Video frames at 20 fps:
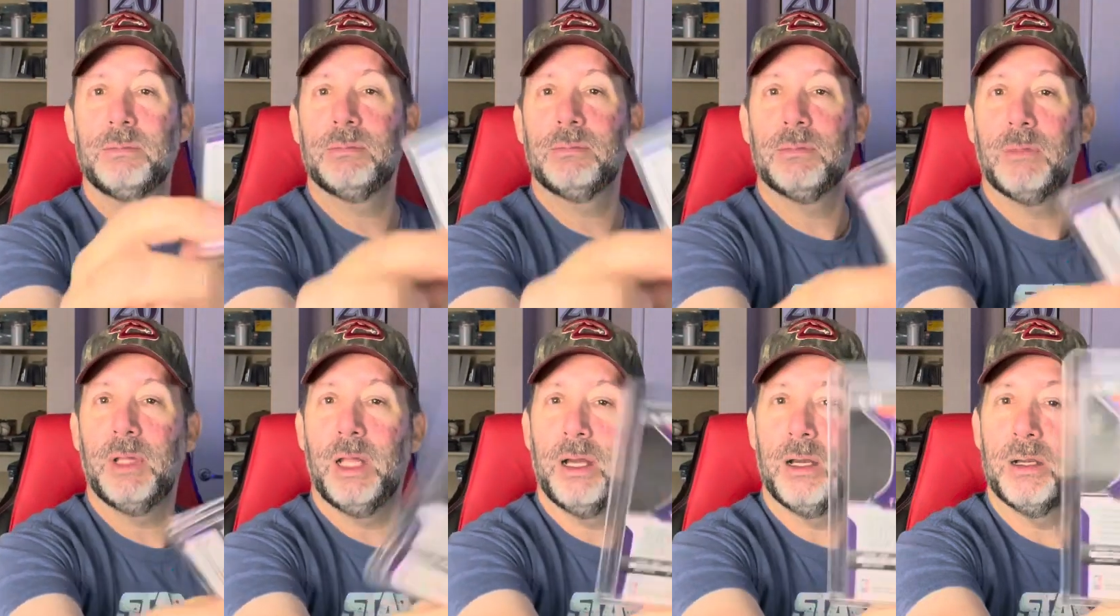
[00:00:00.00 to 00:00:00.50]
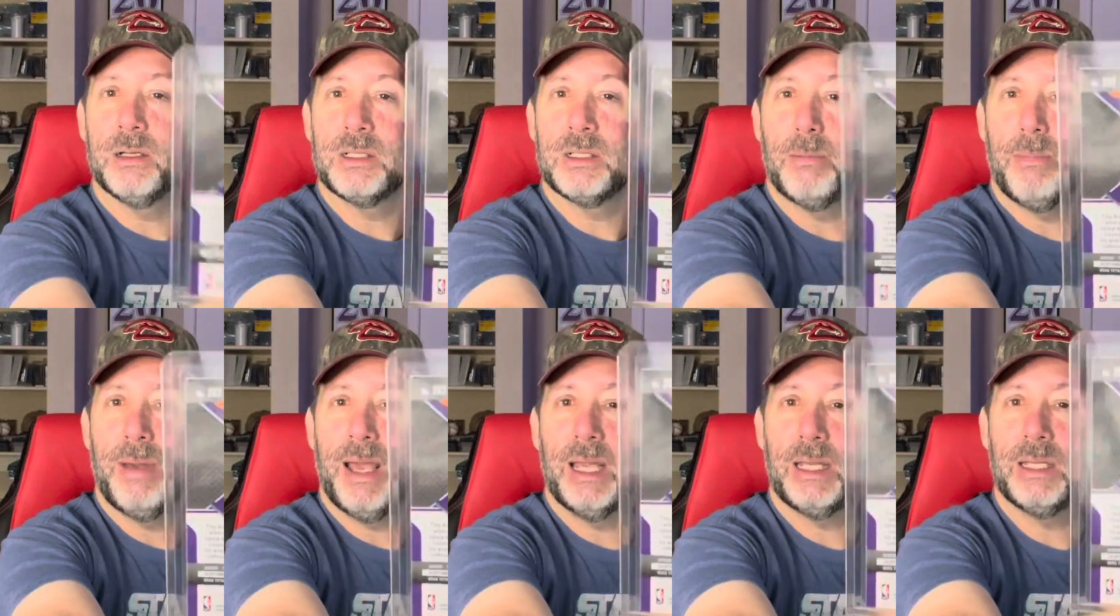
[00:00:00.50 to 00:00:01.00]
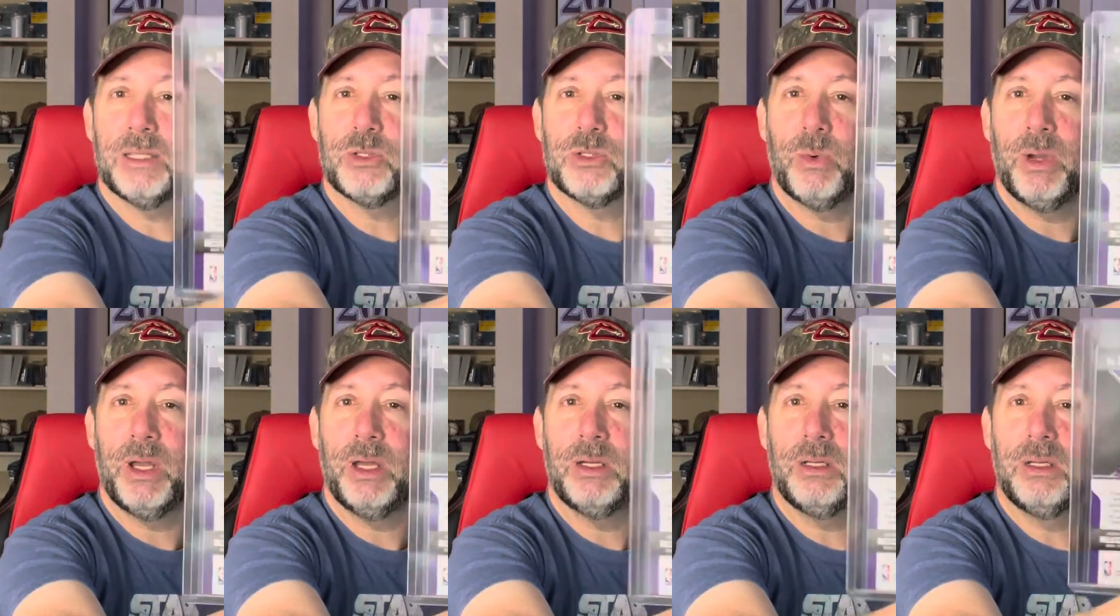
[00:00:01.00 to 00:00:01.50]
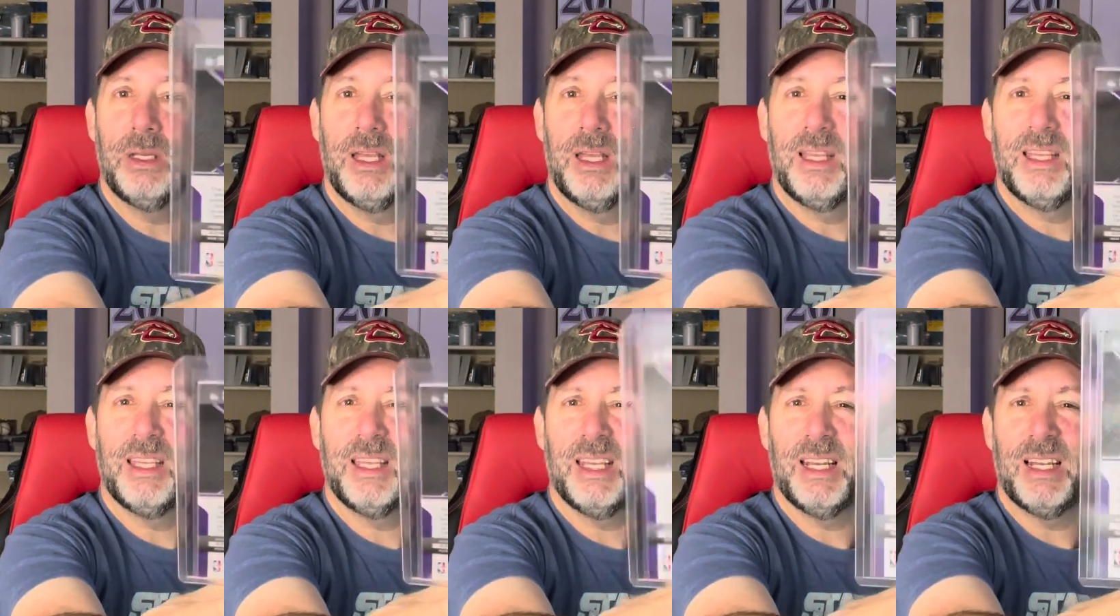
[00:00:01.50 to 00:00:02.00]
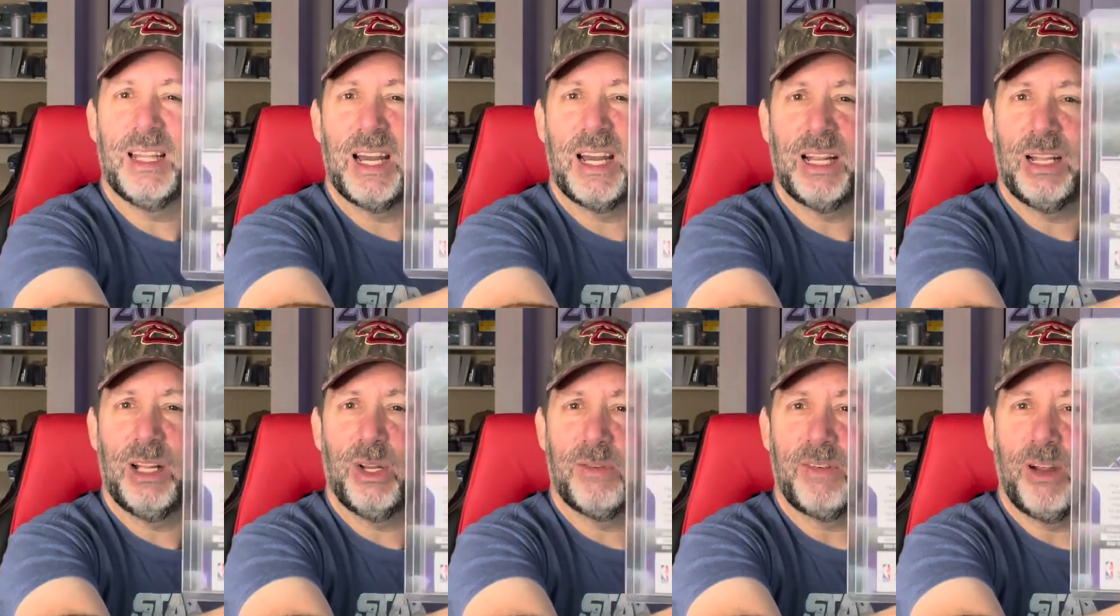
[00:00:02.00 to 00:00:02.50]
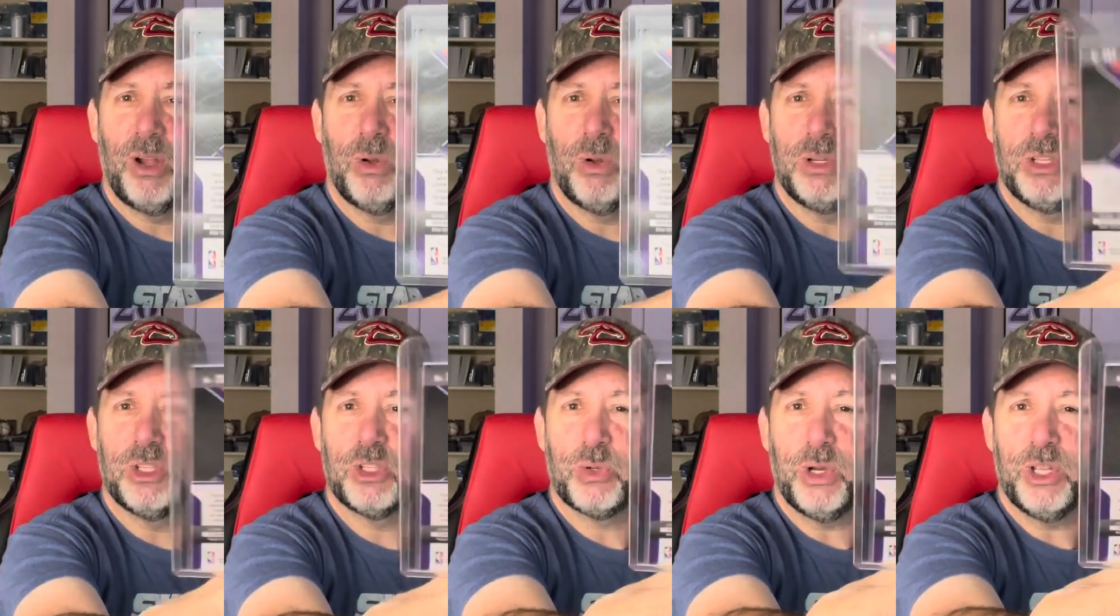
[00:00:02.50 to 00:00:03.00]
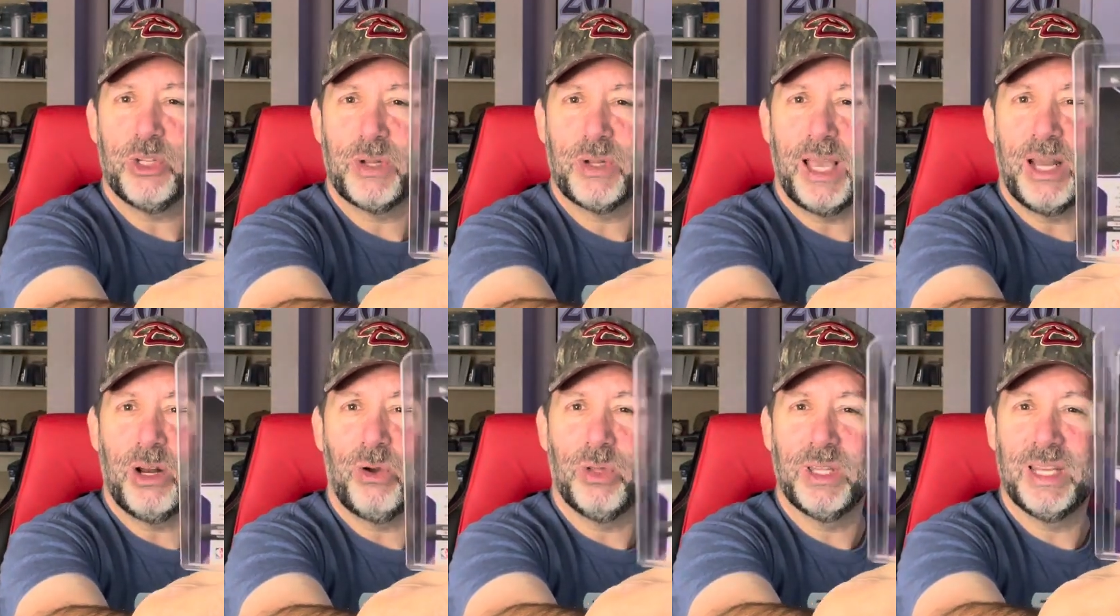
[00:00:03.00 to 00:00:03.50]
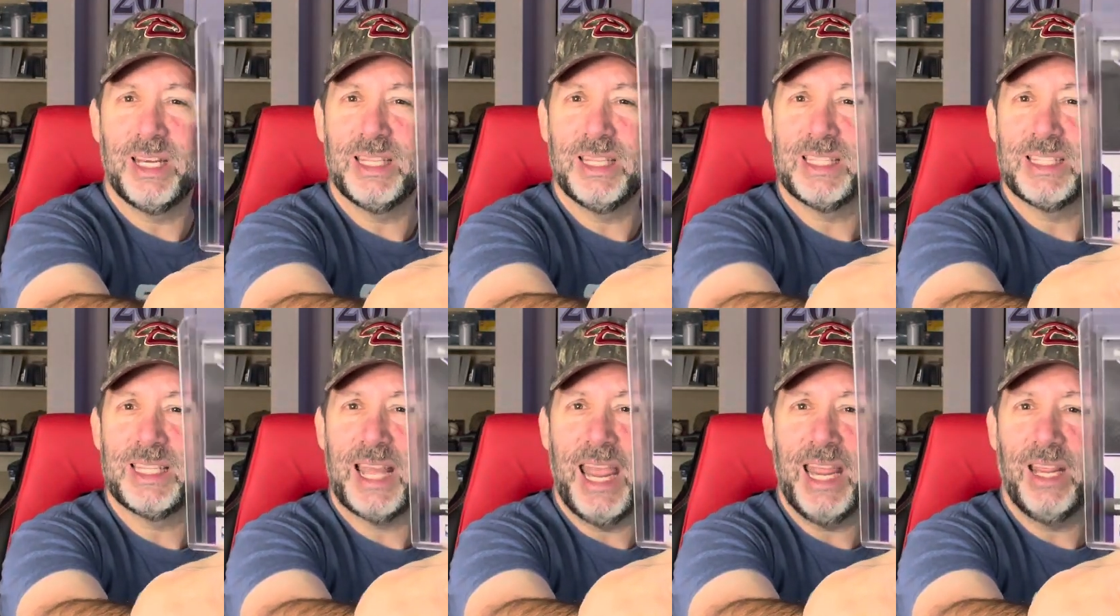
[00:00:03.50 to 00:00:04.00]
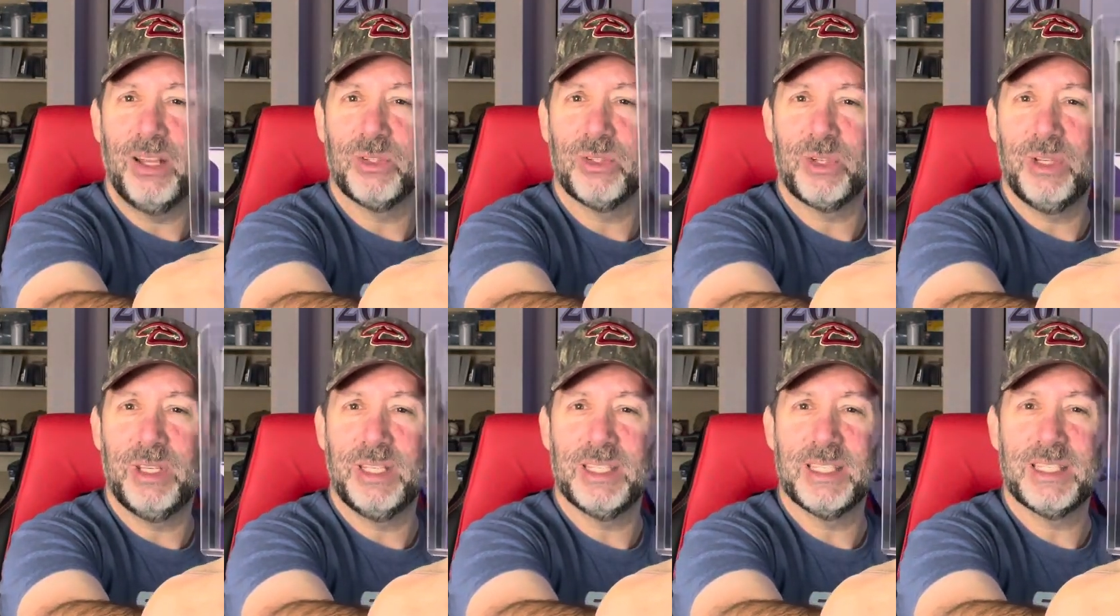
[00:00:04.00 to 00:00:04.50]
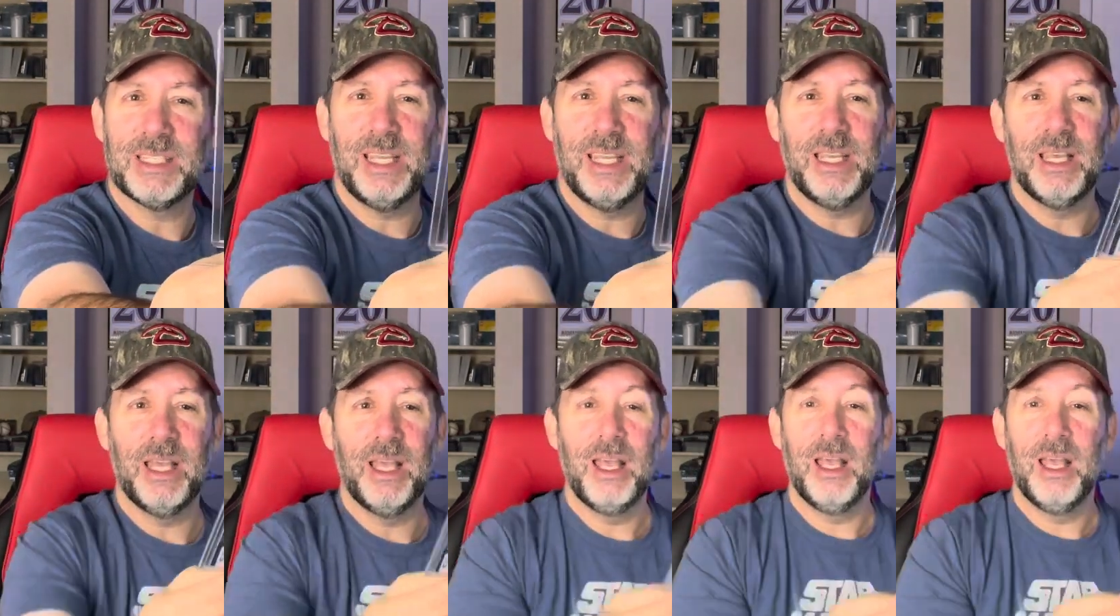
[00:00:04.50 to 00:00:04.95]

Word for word: There's the back as well. Get a lot of glare if I hold it straight, so I gotta hold it at this angle so you can see.